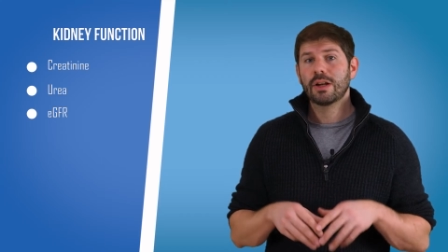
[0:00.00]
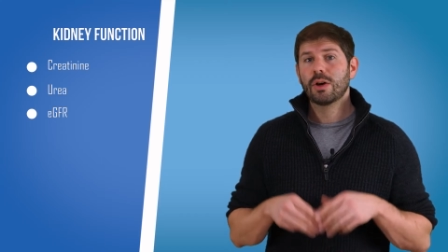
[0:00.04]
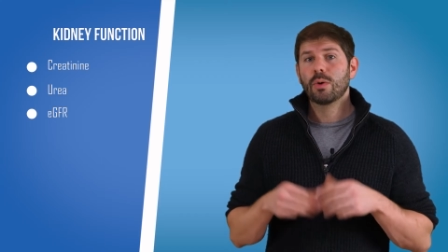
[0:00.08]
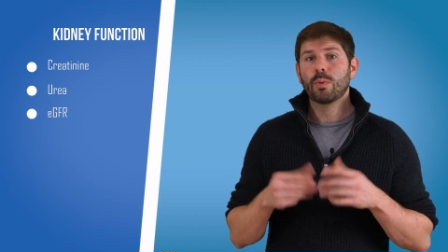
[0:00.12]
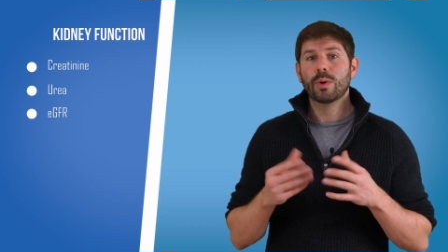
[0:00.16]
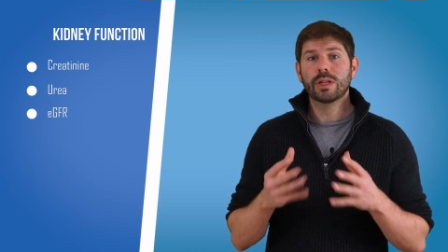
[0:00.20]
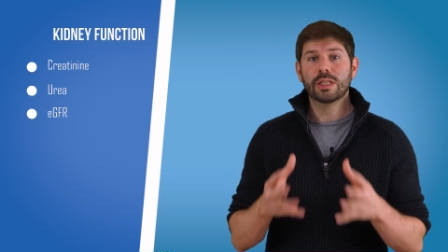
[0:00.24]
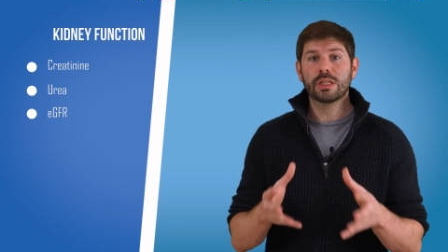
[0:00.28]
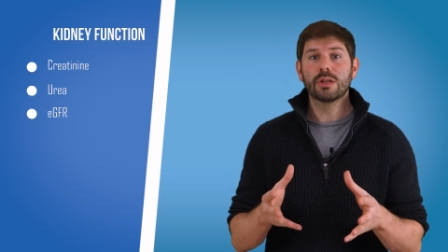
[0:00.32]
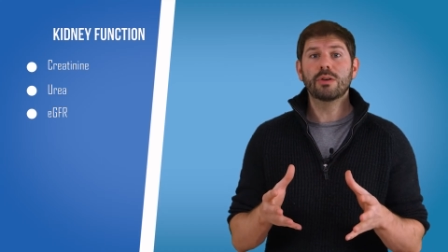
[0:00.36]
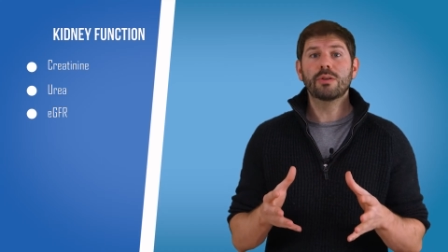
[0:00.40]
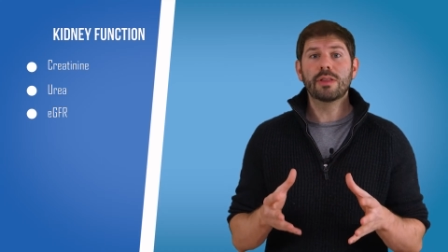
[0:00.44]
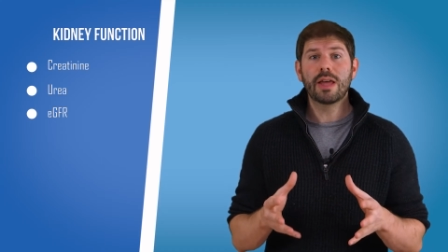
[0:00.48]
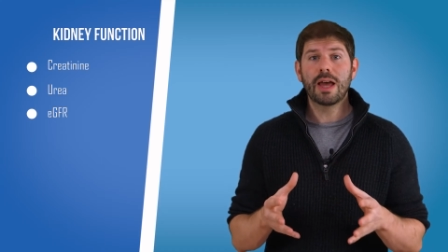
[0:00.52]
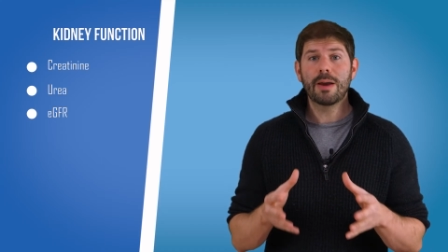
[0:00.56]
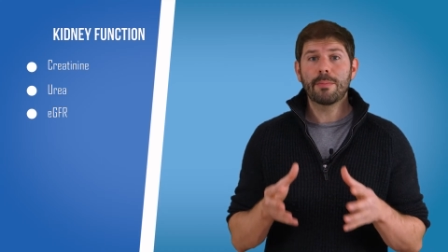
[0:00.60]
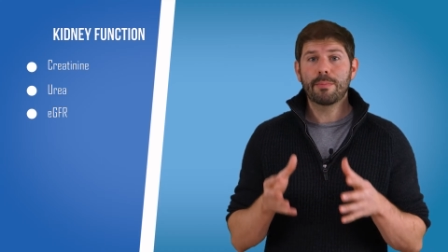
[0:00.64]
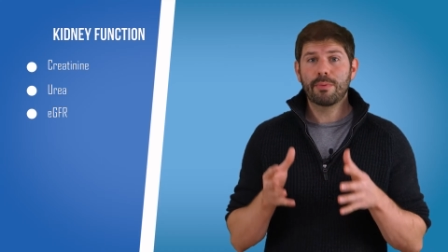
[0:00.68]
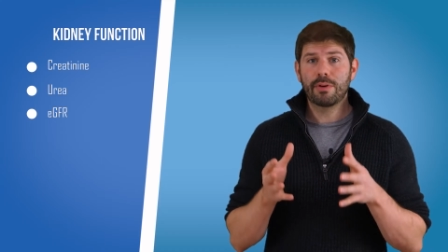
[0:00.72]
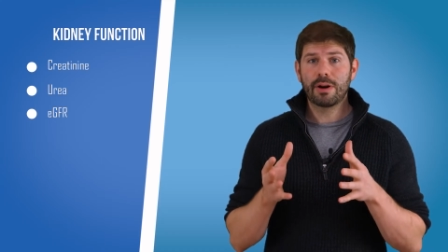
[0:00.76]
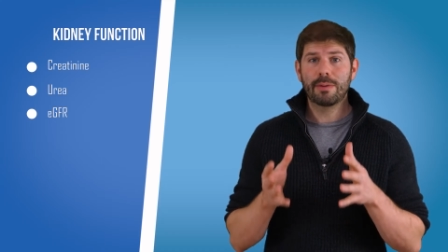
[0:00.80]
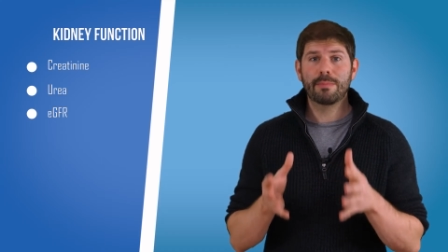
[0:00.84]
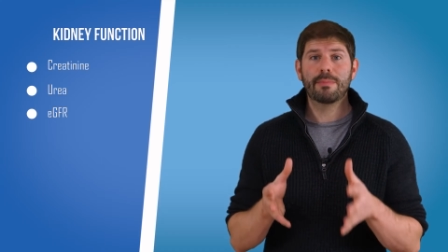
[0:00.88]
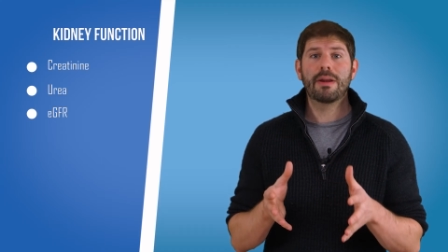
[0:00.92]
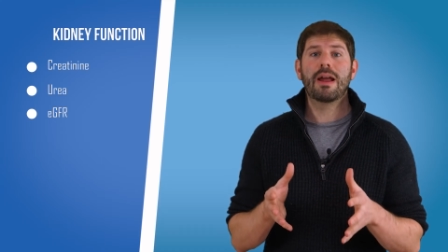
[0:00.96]
We do that
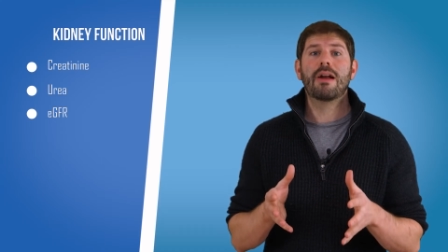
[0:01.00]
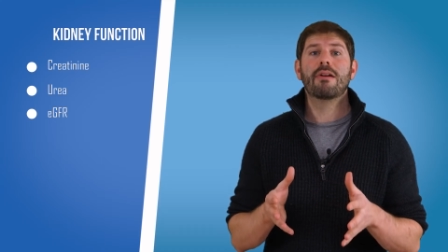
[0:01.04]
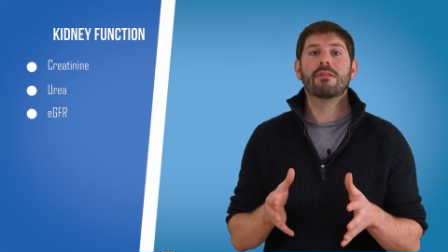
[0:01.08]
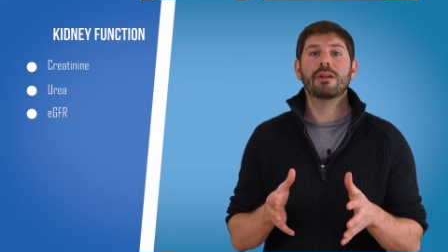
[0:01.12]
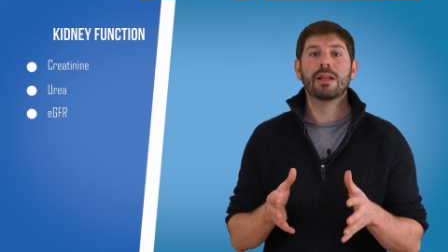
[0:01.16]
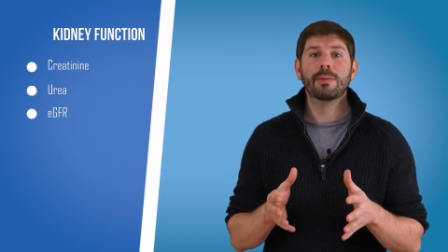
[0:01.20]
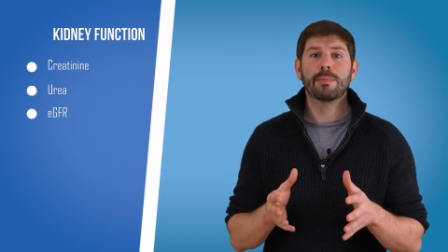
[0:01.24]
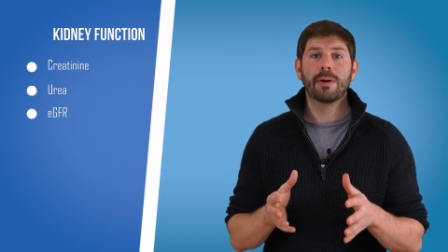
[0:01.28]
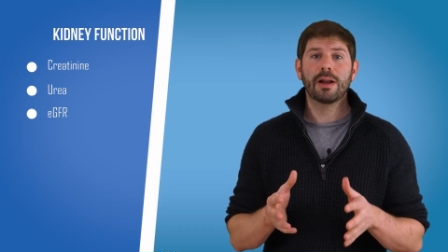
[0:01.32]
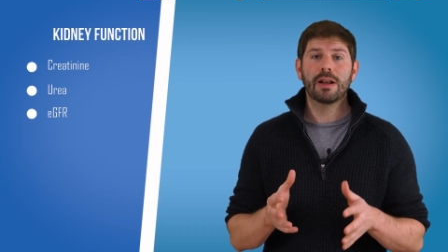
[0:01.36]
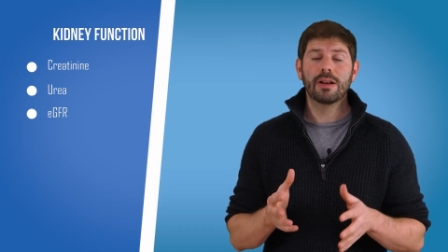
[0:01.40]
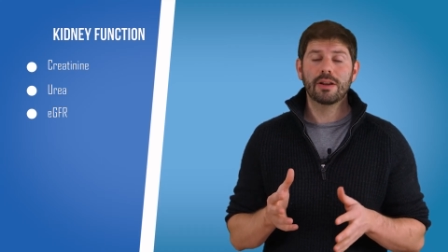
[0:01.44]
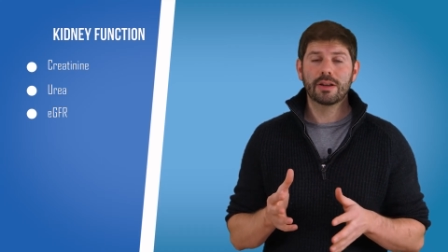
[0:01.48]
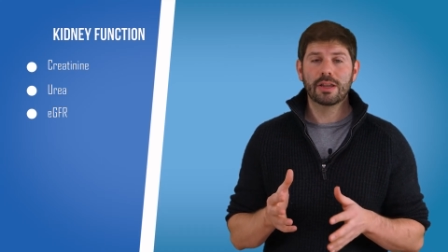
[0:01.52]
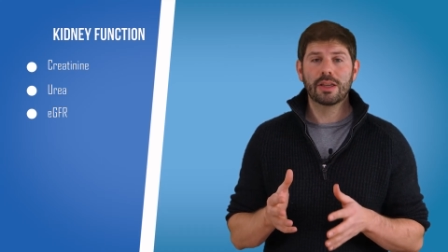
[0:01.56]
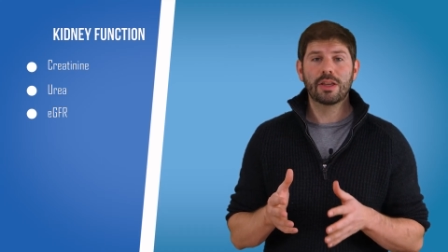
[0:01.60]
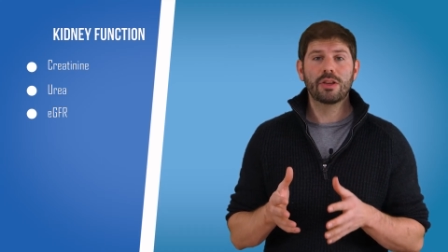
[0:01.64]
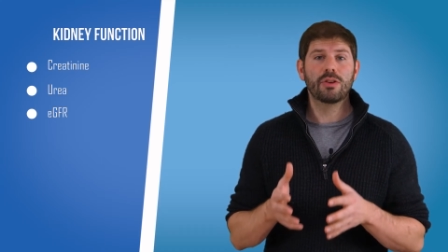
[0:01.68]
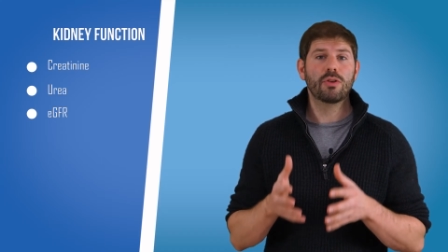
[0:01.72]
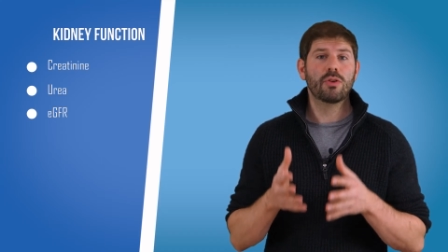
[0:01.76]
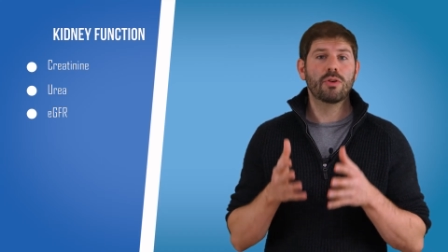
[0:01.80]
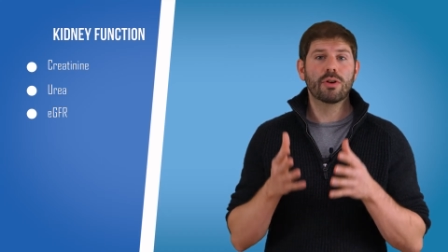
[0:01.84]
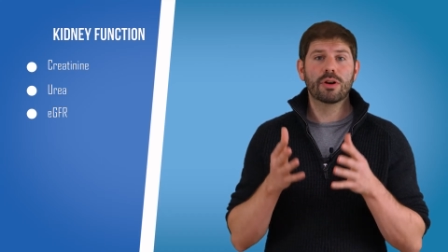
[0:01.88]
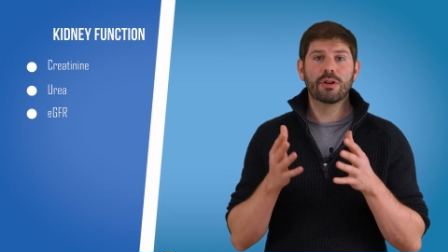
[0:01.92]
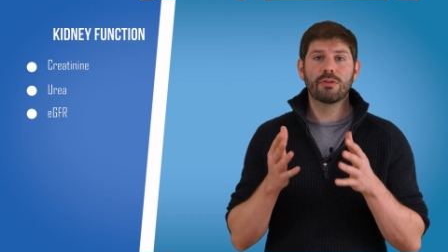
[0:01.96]
primarily by looking at
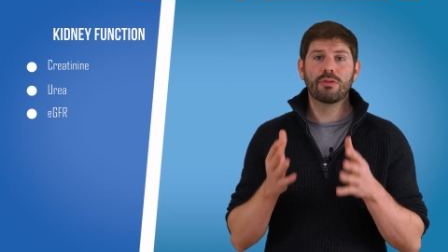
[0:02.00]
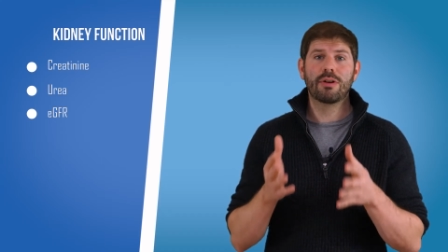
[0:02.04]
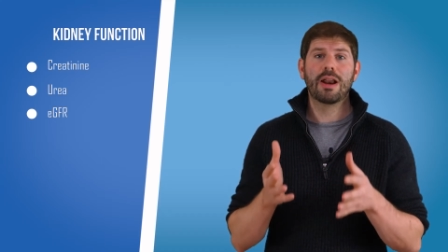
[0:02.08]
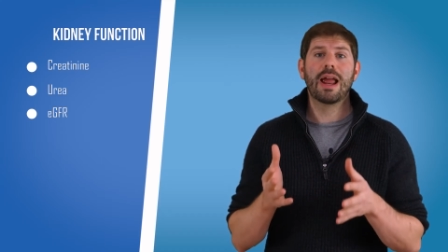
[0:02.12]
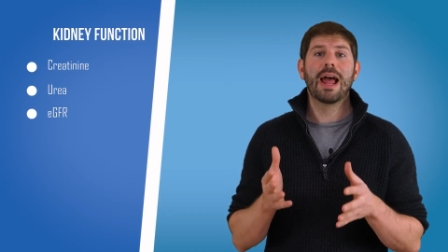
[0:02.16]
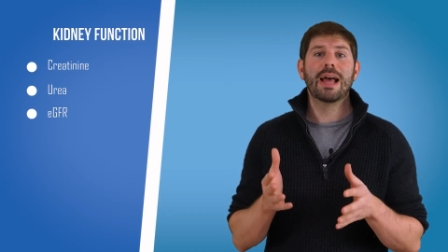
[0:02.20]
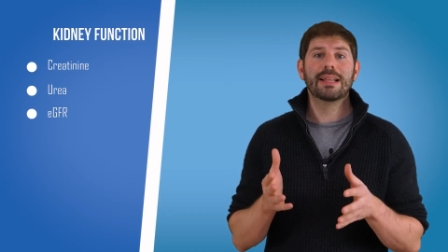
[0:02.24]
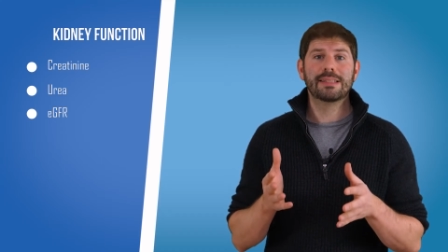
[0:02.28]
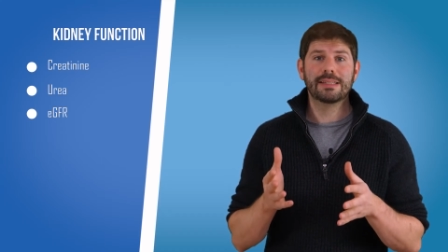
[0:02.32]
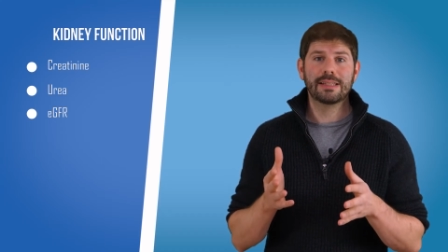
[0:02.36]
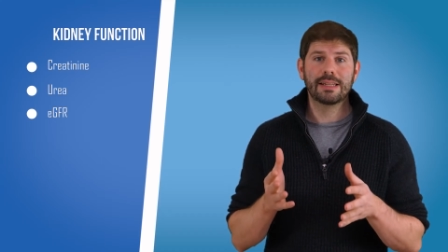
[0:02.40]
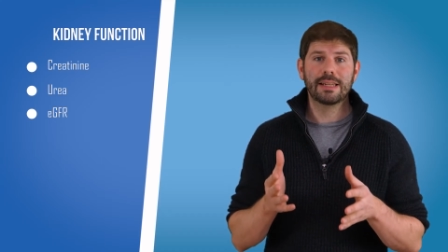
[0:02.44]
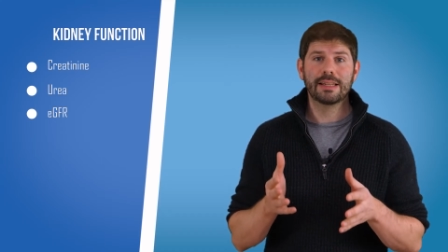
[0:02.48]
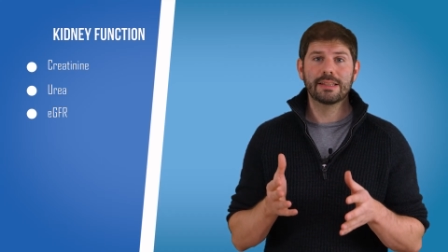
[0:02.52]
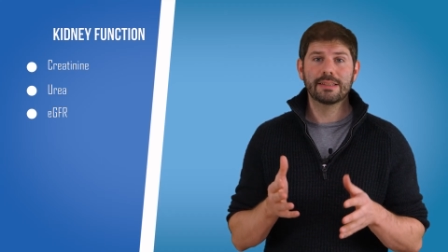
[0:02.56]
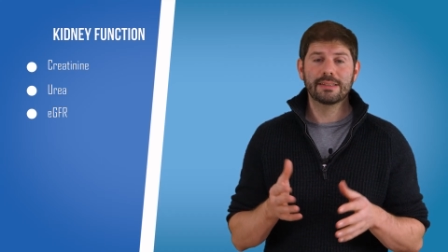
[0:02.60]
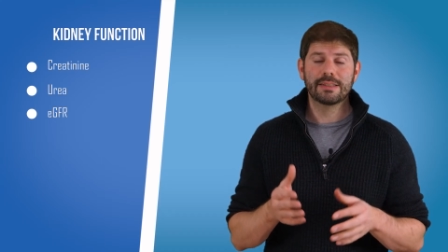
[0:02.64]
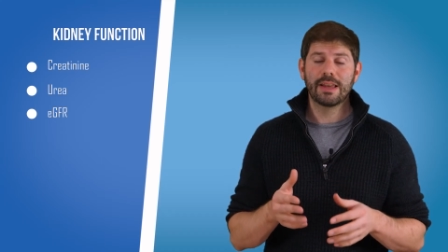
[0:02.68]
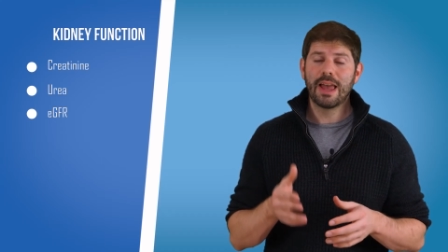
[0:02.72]
your creatinine.